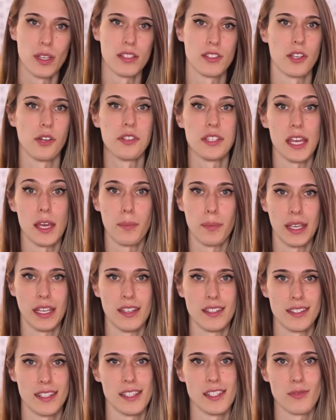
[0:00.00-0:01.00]
we associate
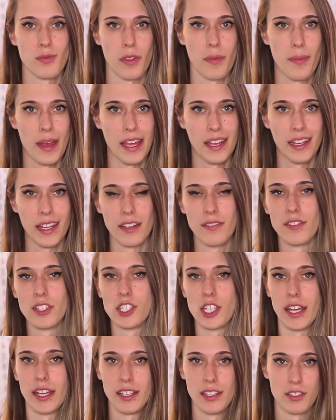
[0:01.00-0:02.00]
penises with men and
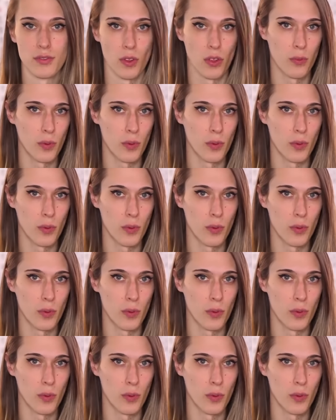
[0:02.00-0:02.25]
vaginas